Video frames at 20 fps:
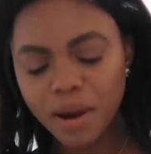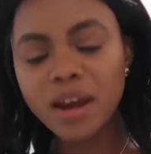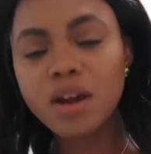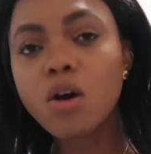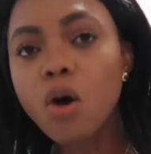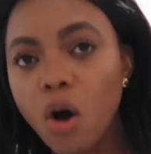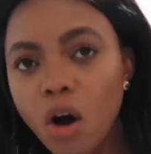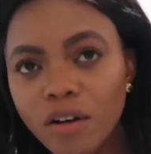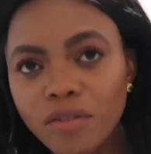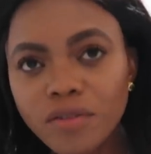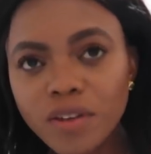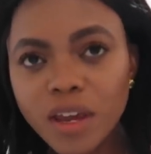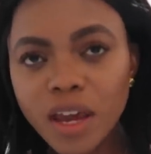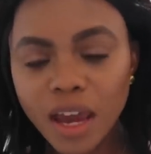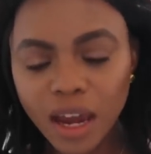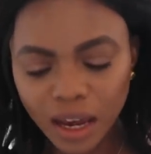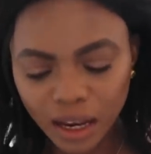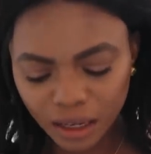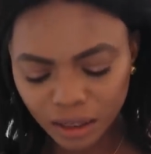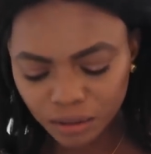my coffee
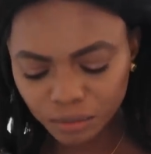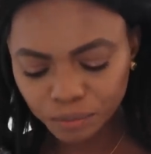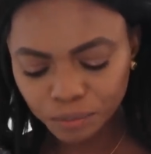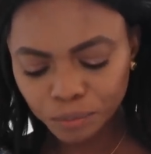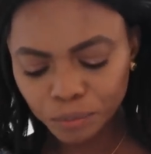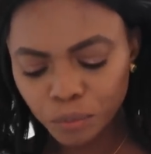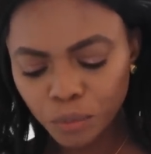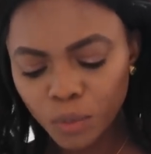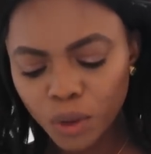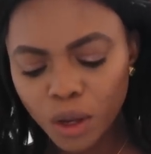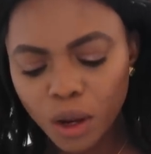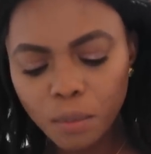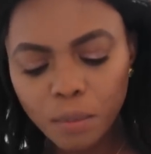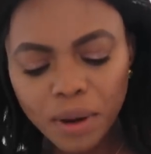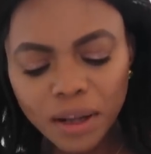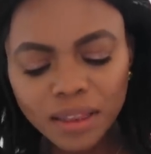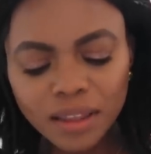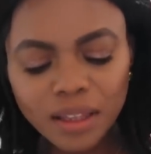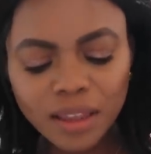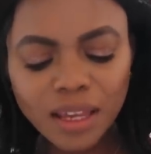in,
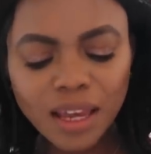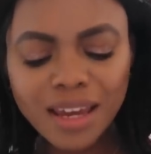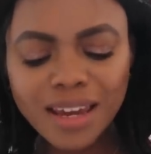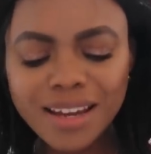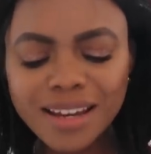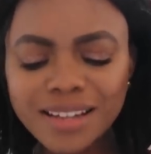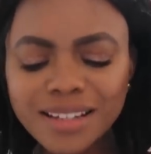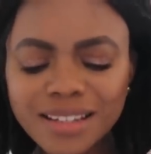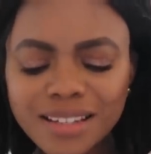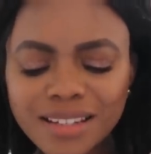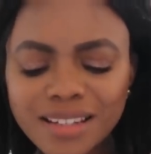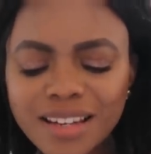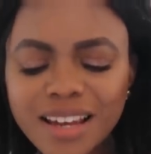but the thing is,